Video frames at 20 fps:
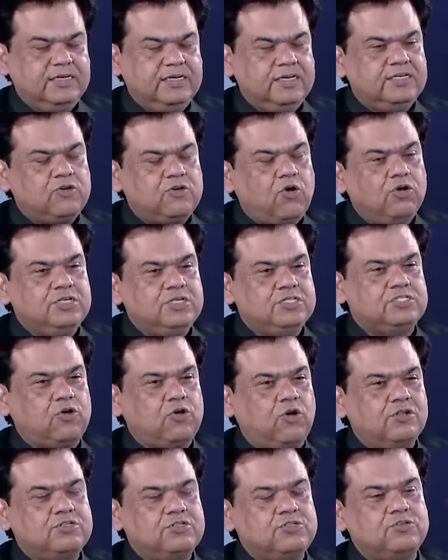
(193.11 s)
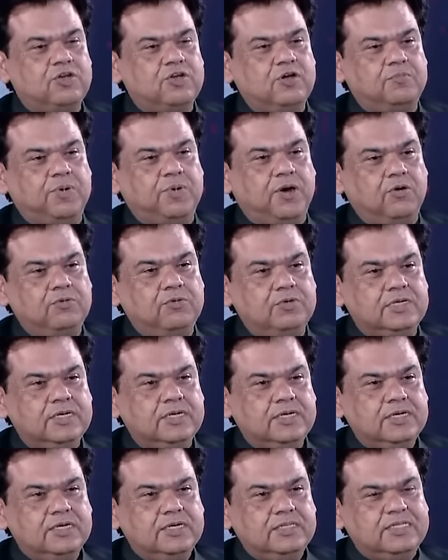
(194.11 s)
It, it's also about
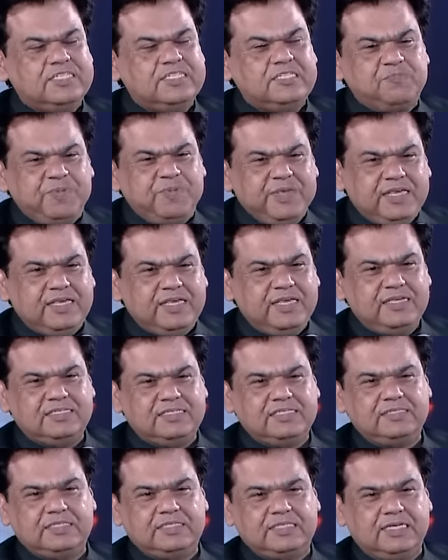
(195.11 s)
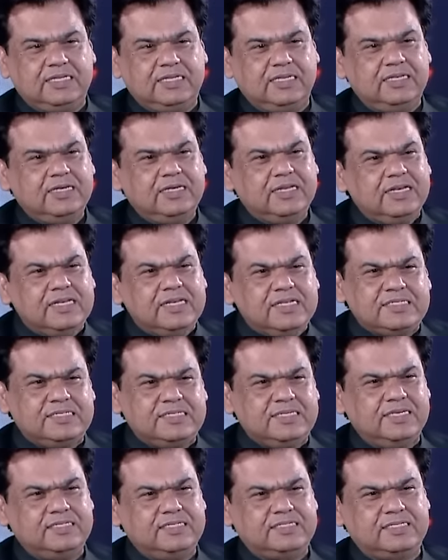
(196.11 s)
the speaking skill,
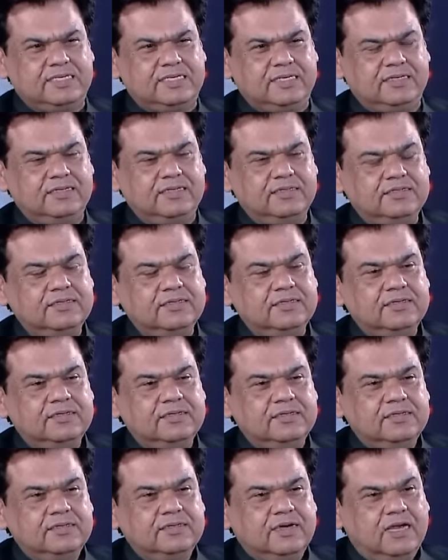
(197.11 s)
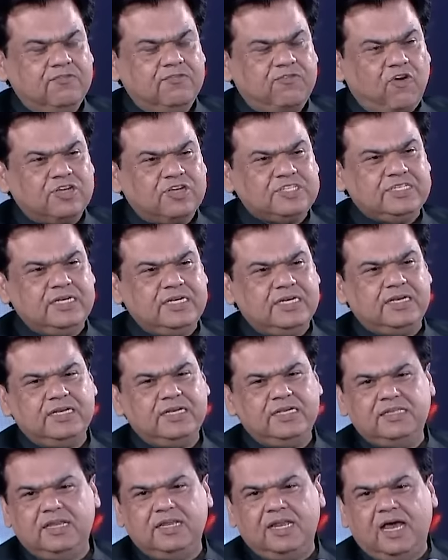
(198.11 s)
listening skill.
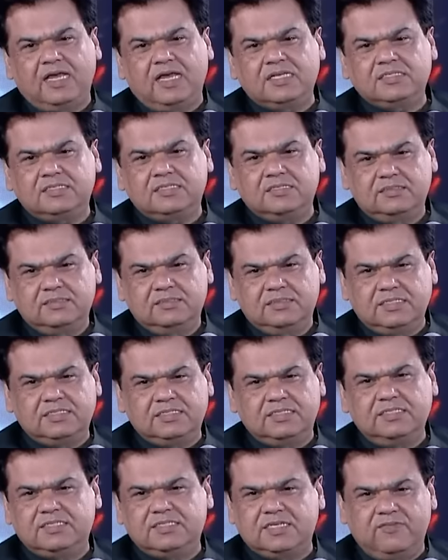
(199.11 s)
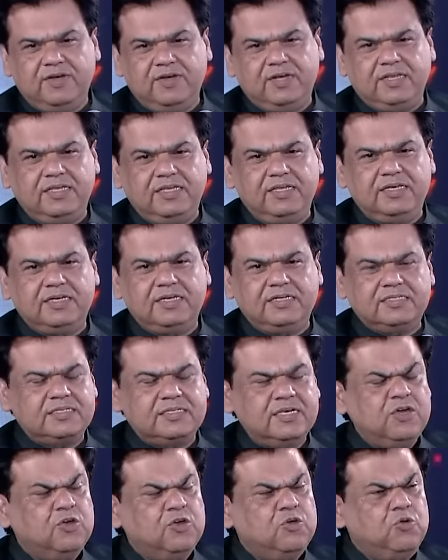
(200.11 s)
Unfortunately, in the last 60 70 years,
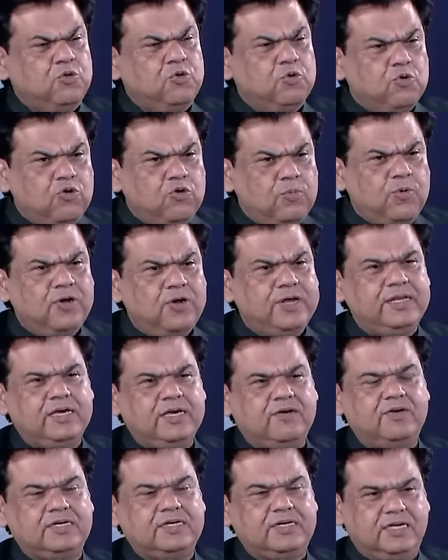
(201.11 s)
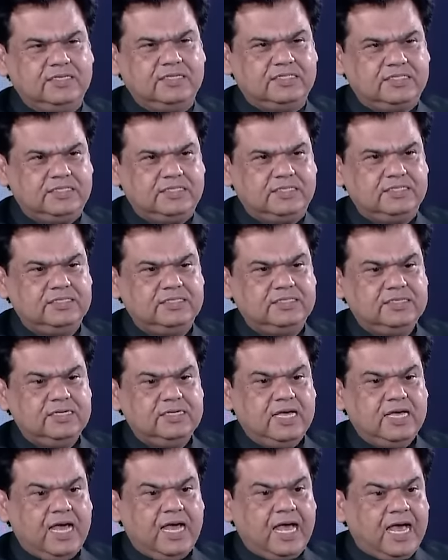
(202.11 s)
nobody in our country
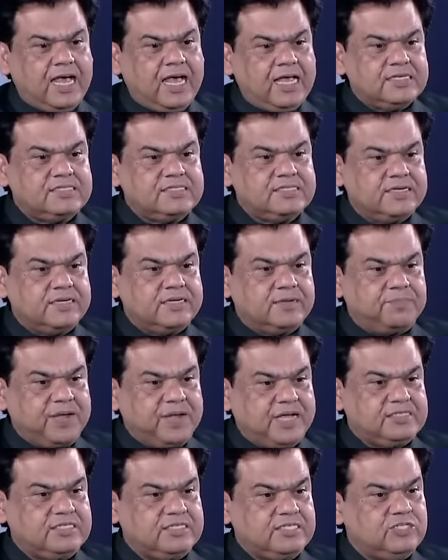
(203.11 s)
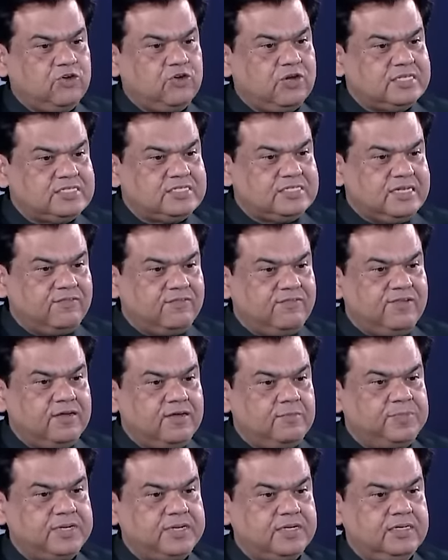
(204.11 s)
has the capacity or has
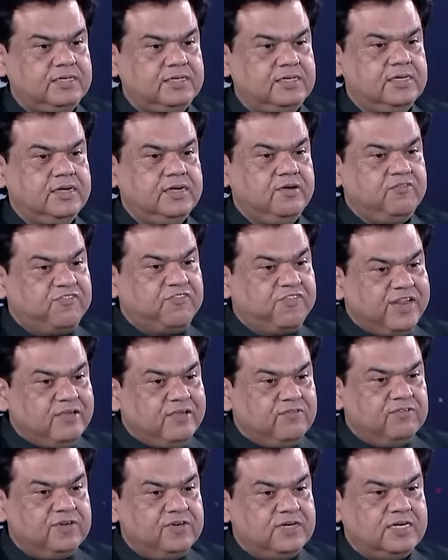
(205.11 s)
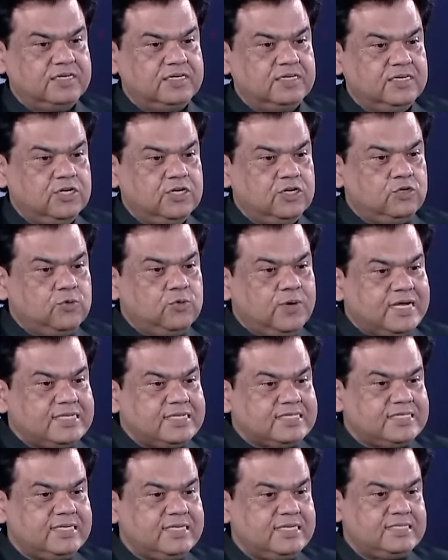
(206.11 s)
developed a framework to
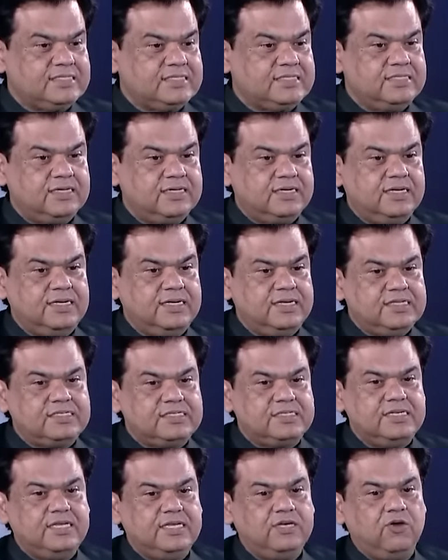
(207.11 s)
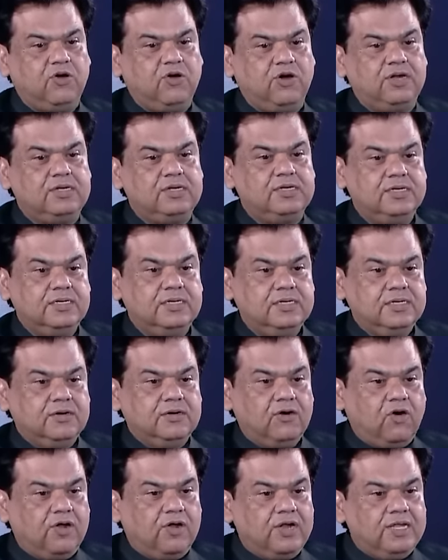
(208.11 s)
assess the listening or,
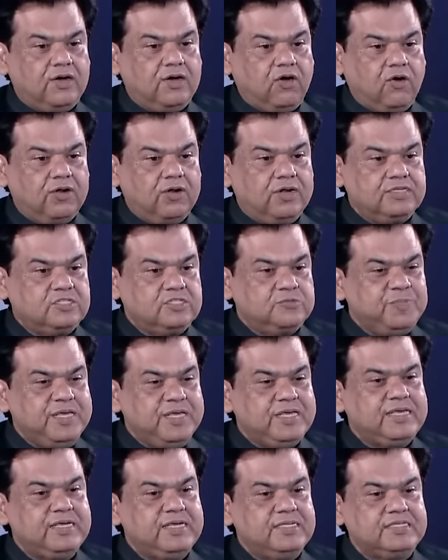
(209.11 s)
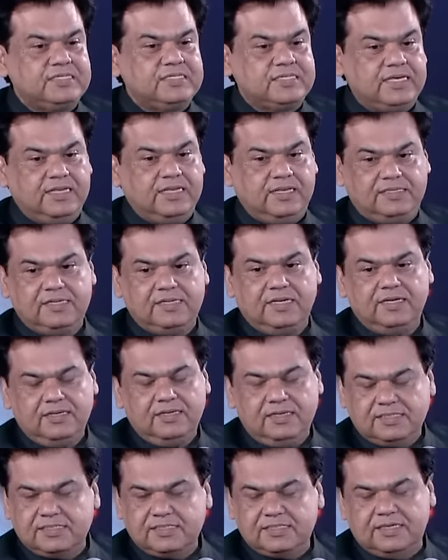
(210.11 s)
or, a, or a speaking skill,
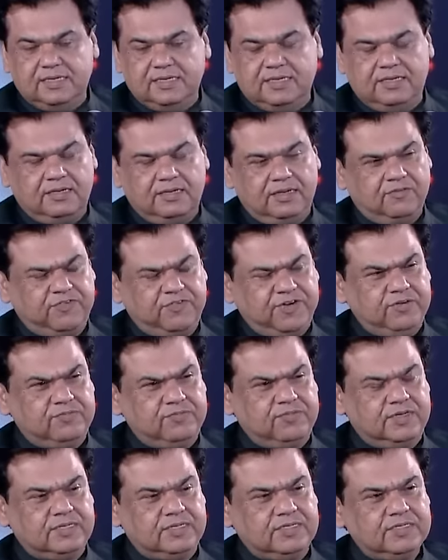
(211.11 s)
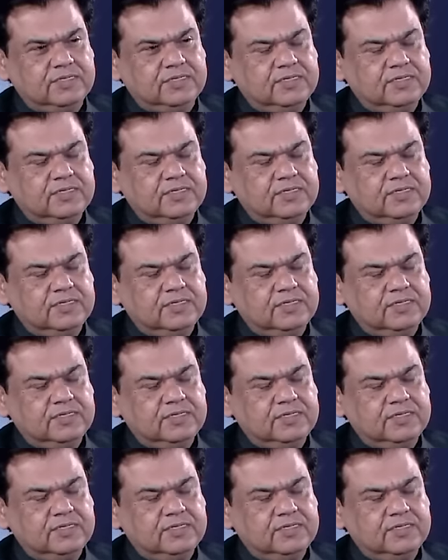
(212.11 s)
skill framework.